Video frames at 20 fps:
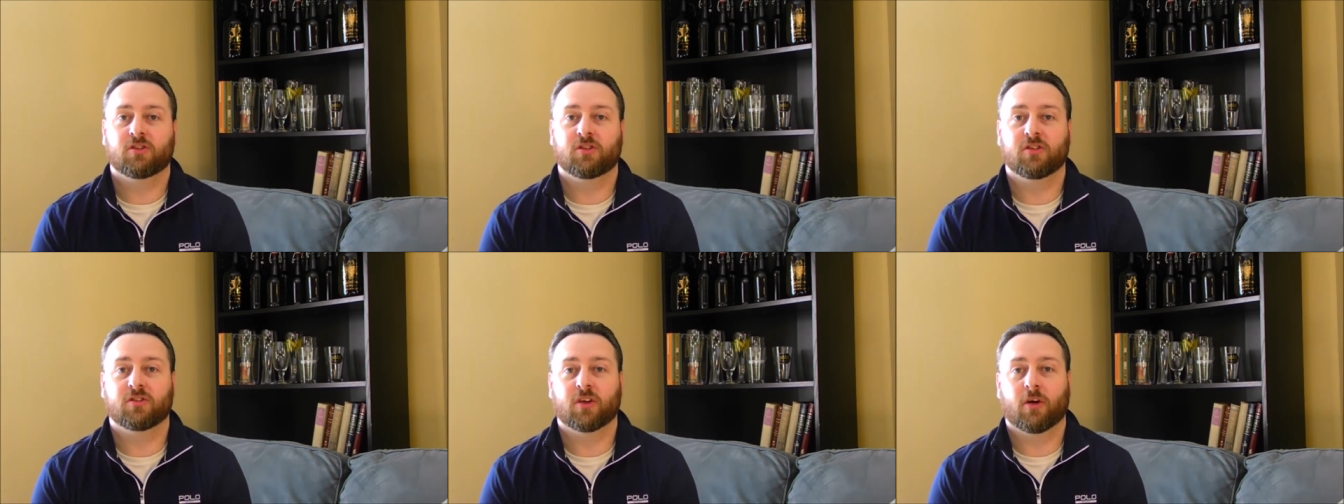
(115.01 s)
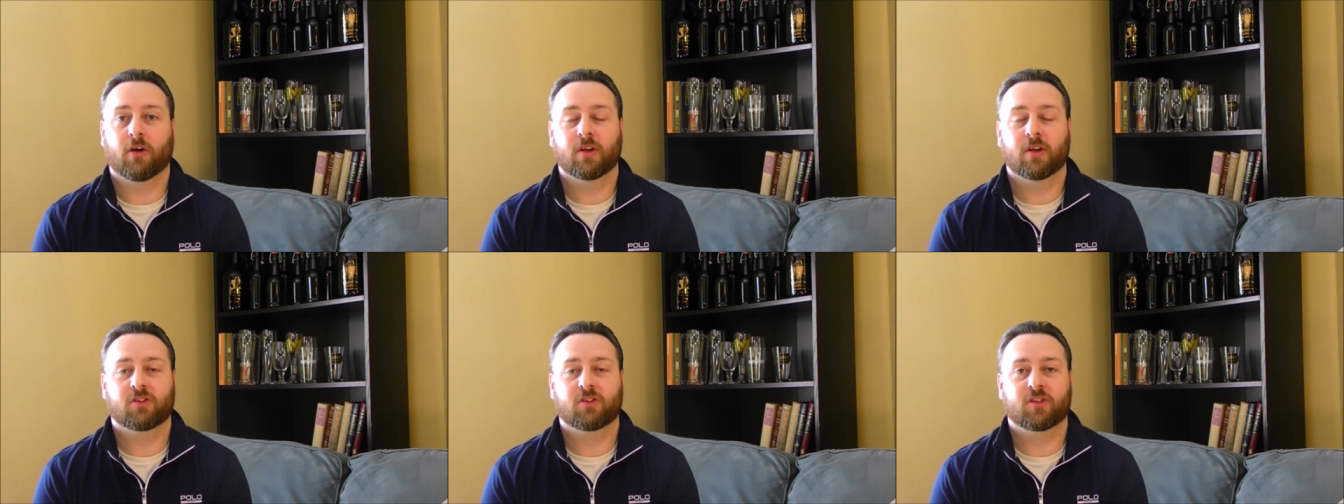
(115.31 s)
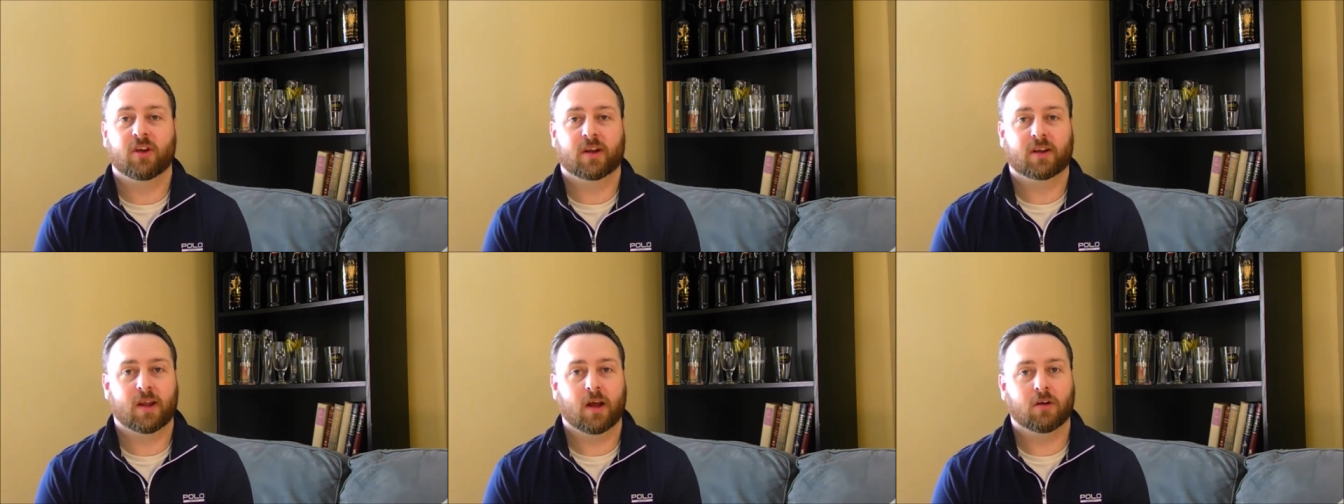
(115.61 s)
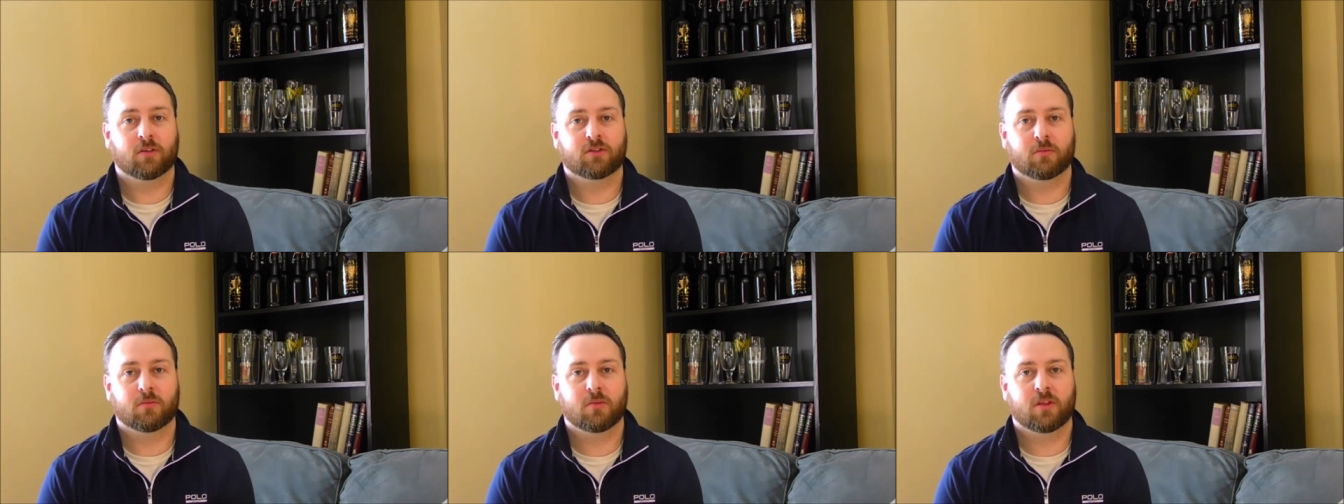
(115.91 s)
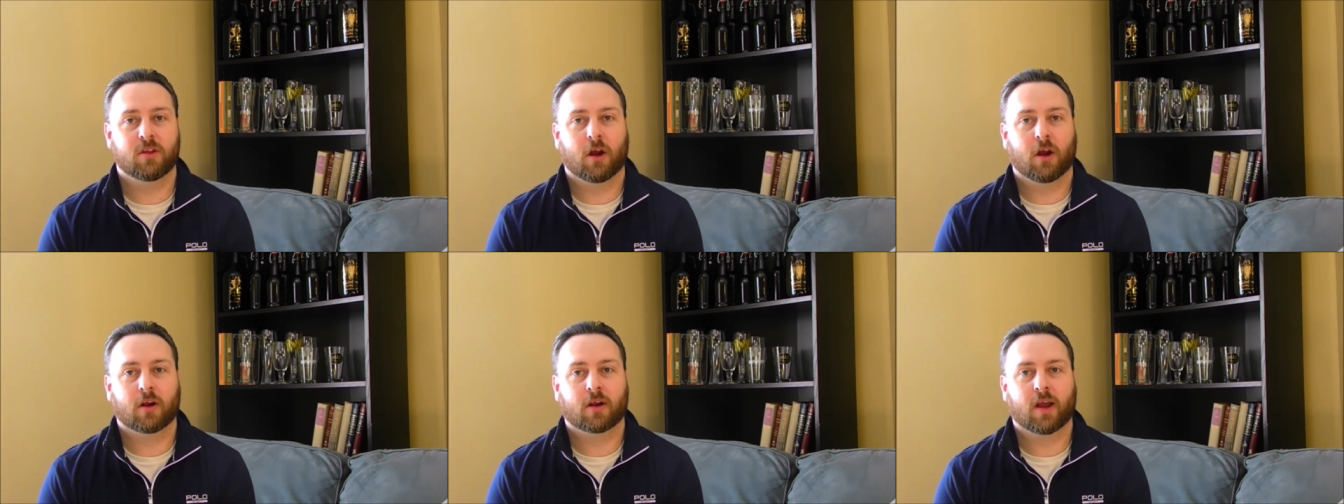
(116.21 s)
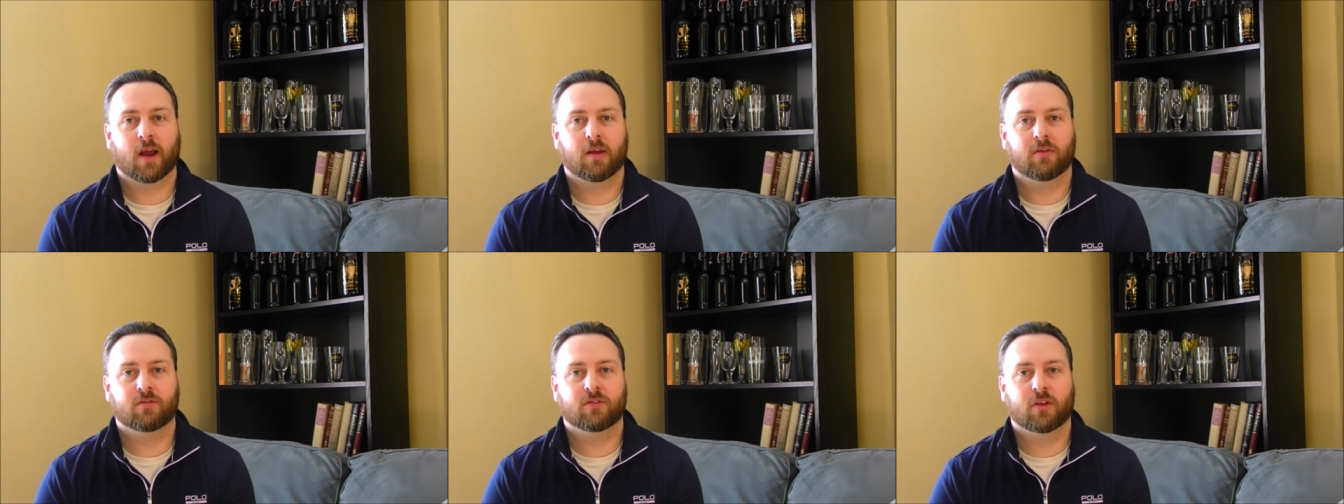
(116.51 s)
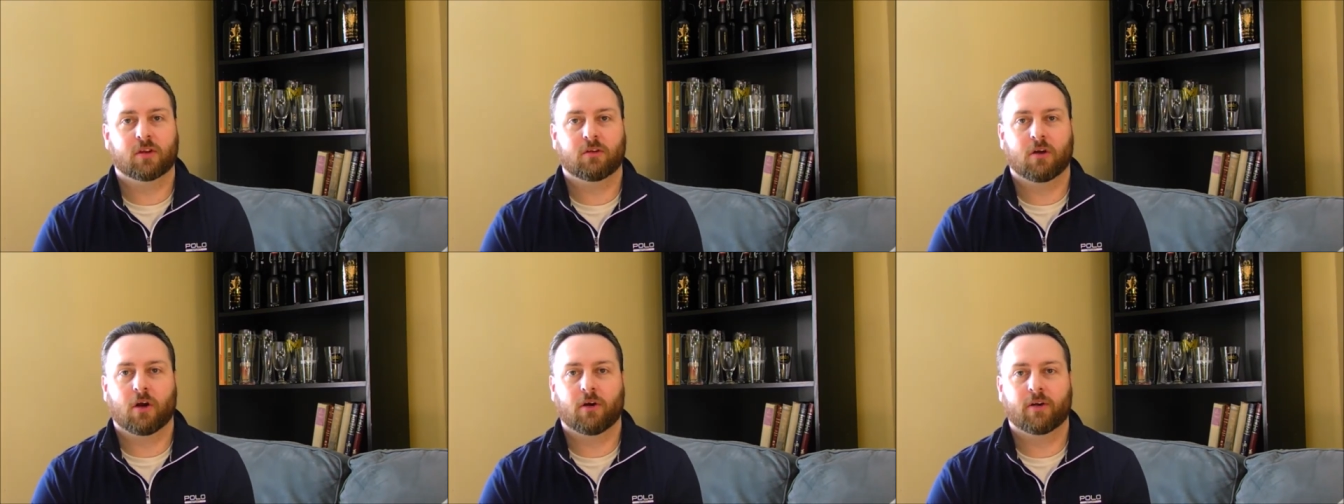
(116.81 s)
She's already checked out some of the archives that
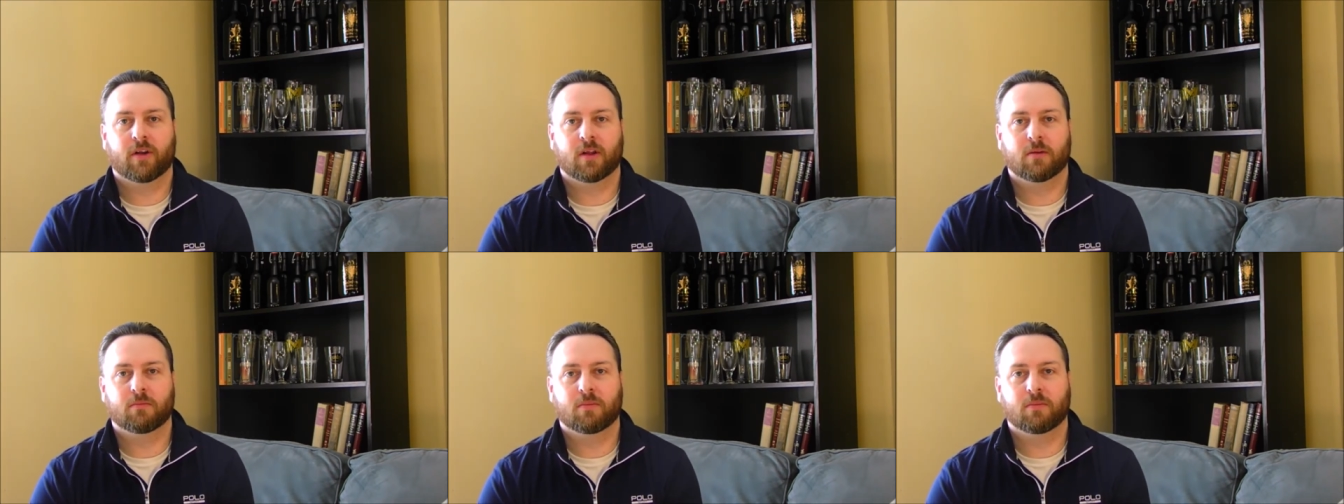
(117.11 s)
are already in